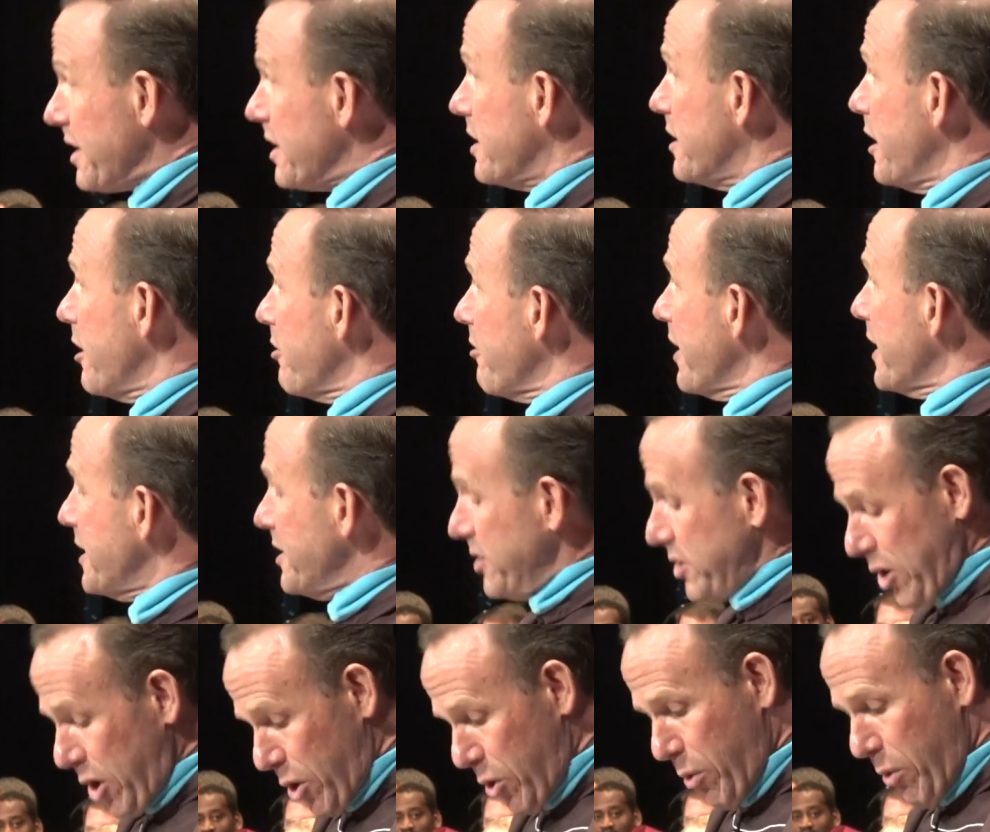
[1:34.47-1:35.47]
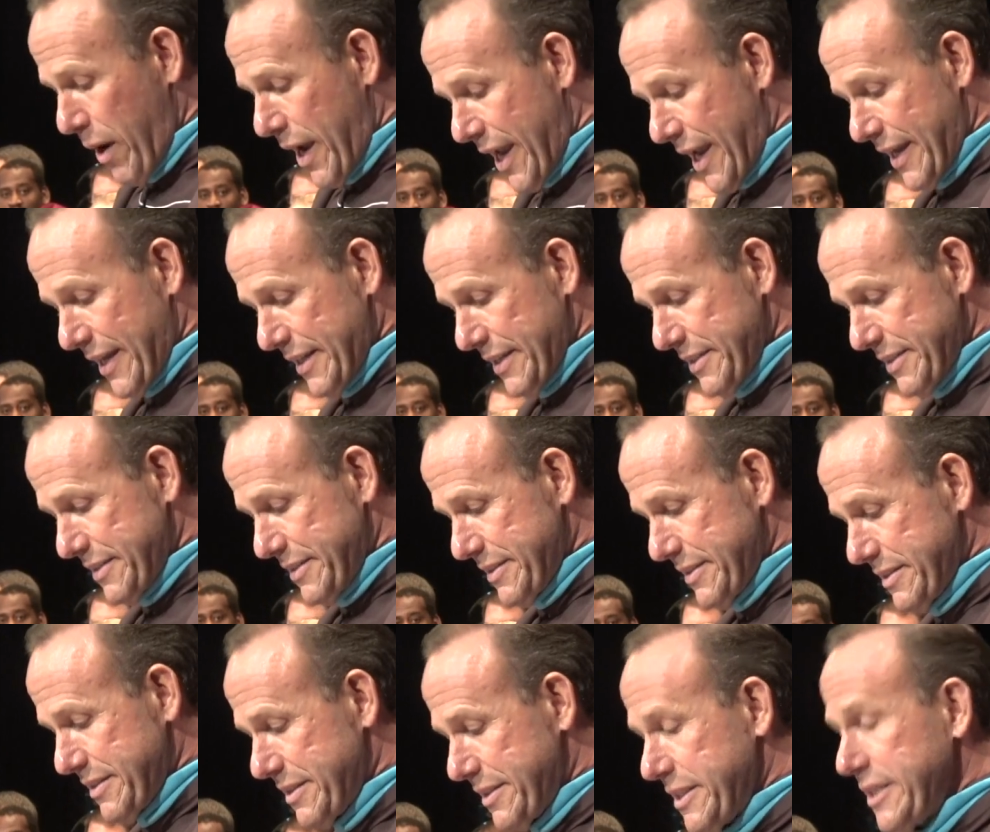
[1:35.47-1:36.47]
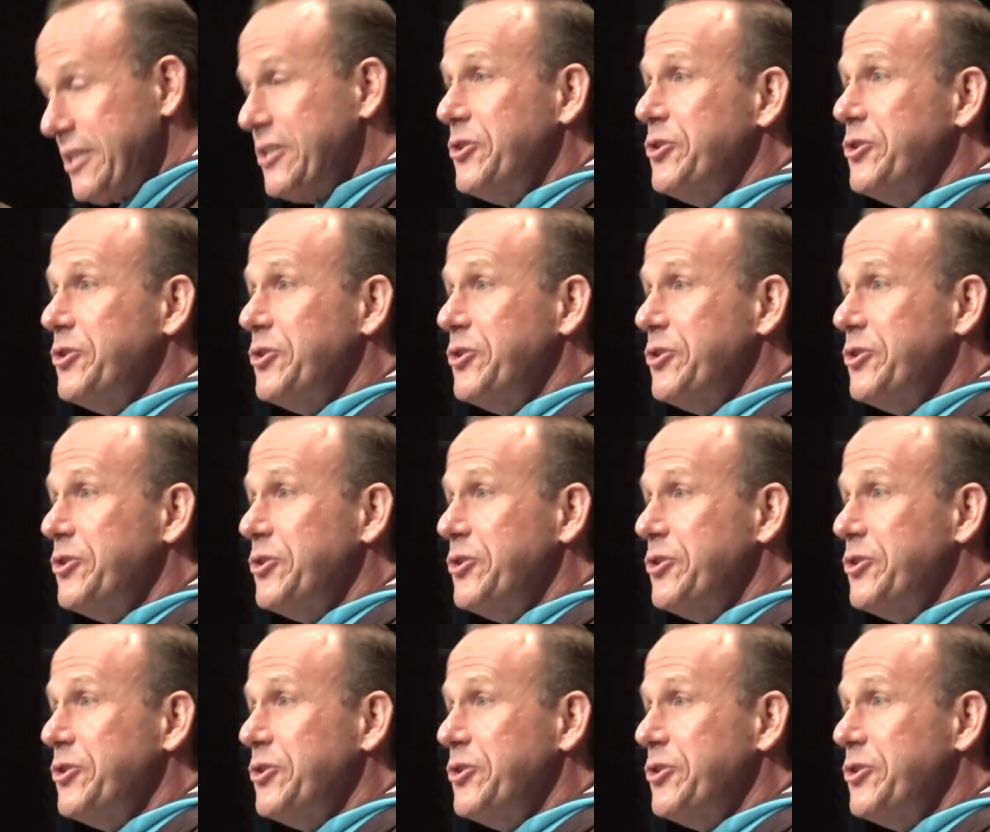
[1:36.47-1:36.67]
there ain't no way T.